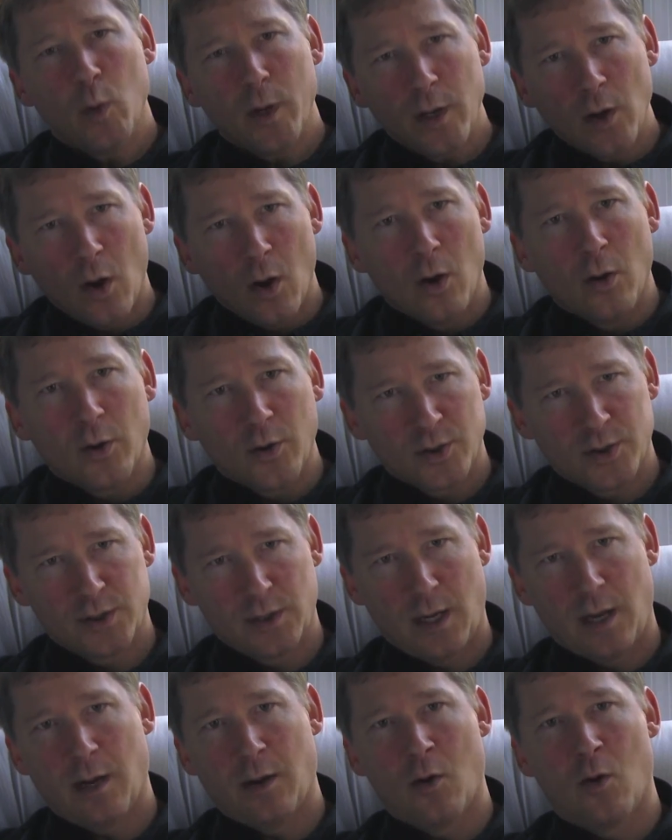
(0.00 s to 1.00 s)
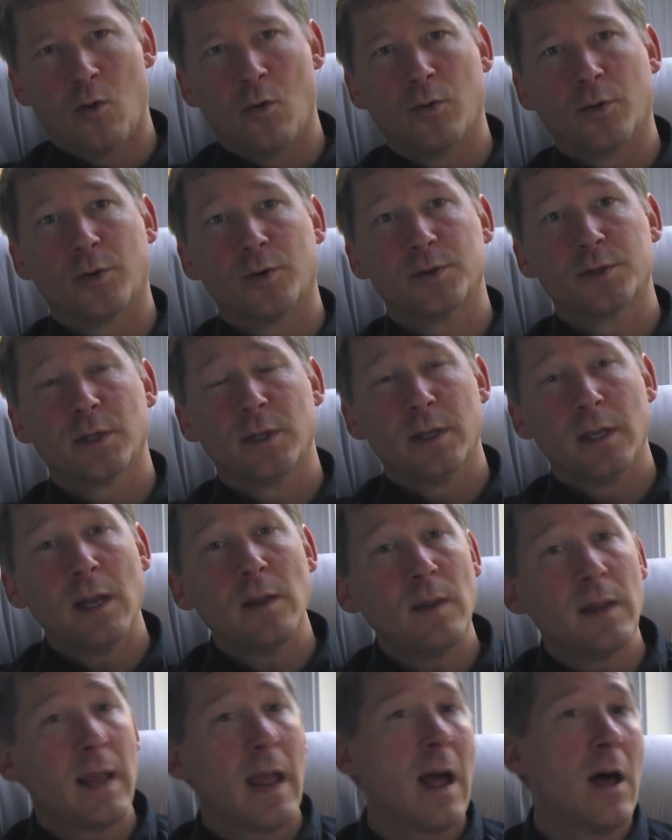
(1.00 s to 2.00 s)
We all are stakeholders
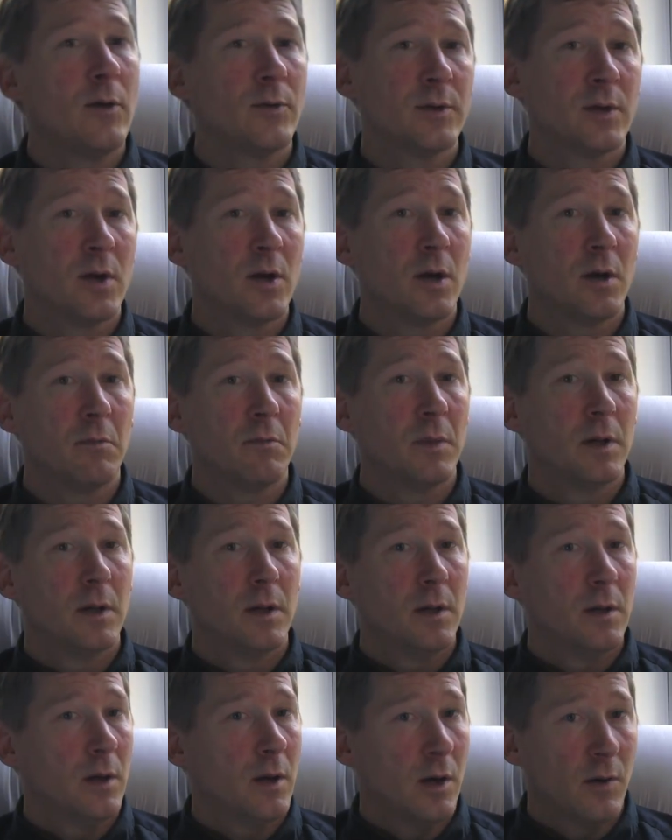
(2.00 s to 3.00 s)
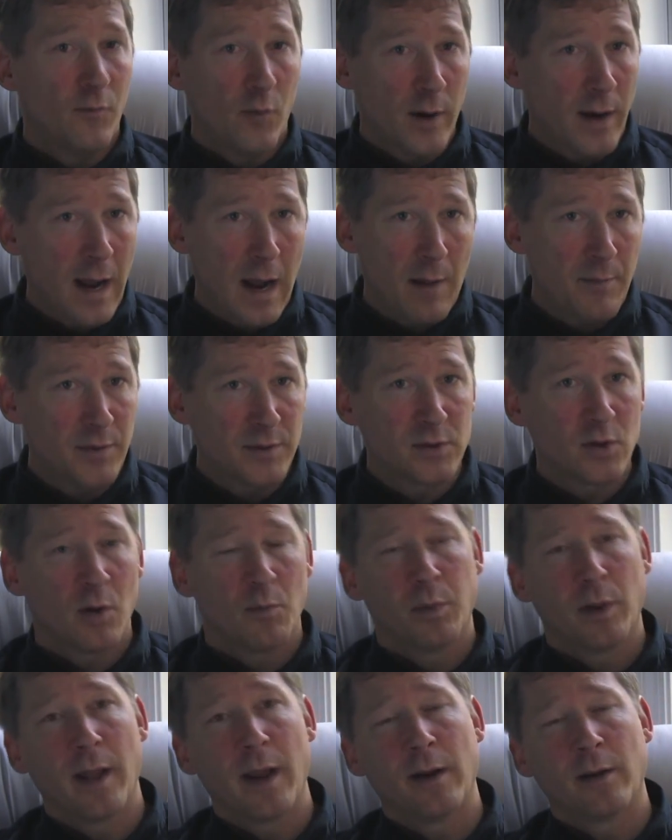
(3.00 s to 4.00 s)
in the outcome of what happens on
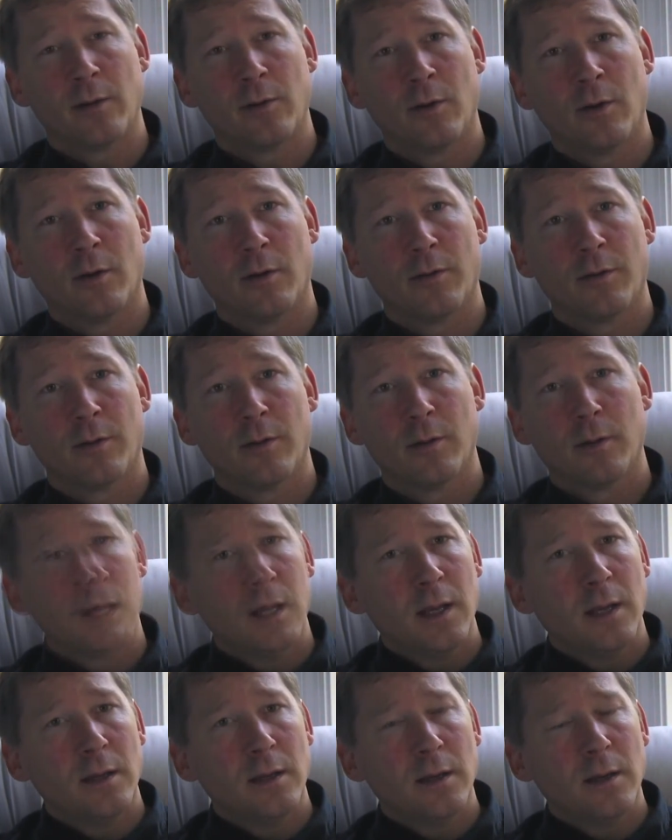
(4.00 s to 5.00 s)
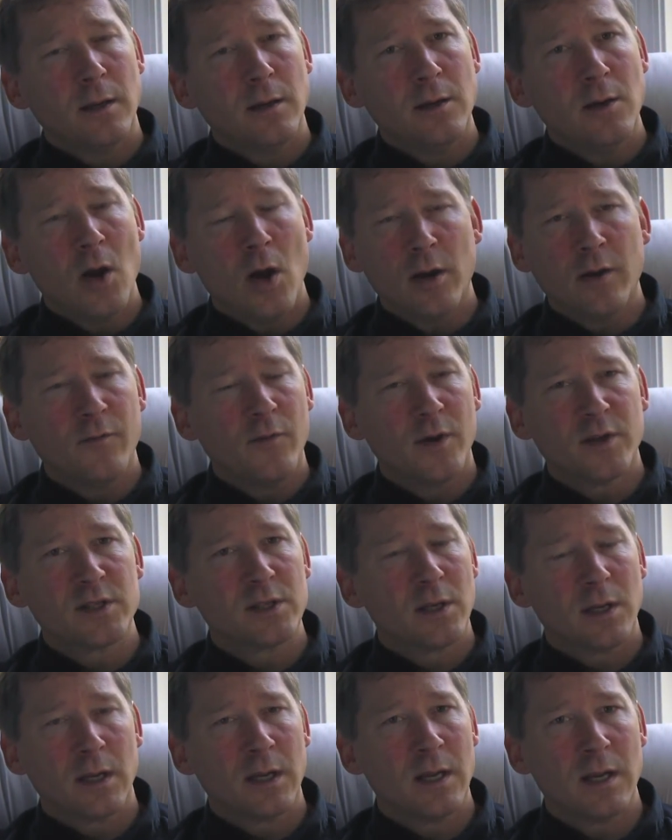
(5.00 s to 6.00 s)
planet Earth, and none of
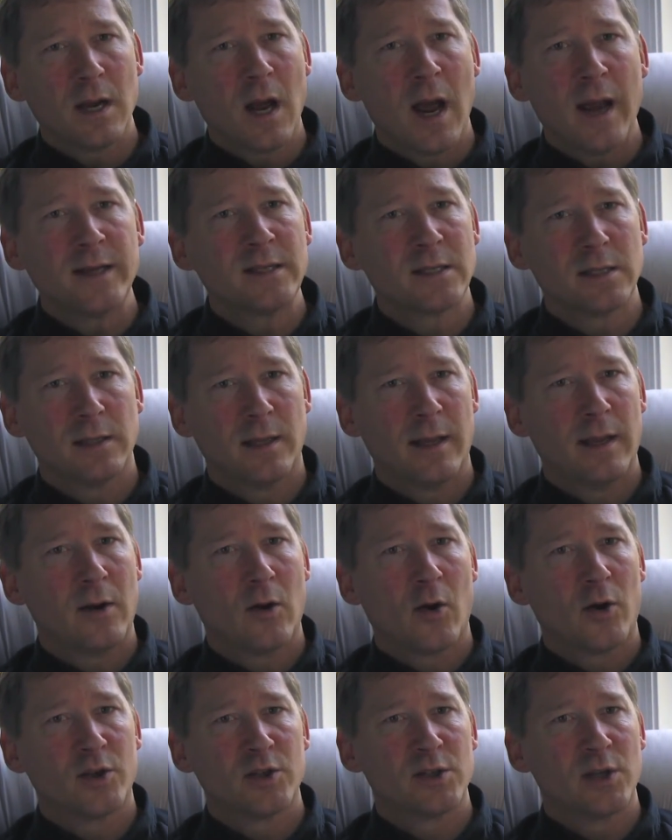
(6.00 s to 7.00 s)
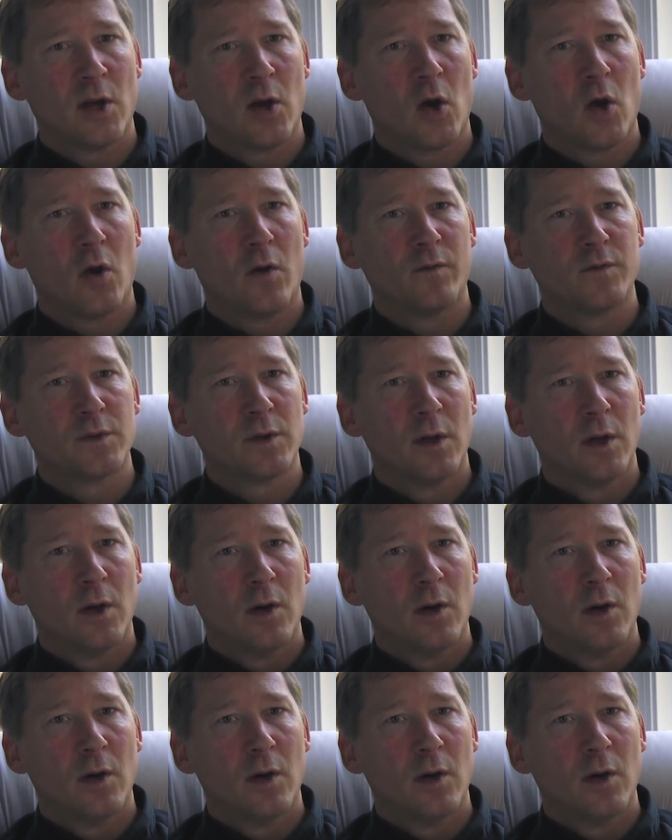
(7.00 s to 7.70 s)
us can isolate ourselves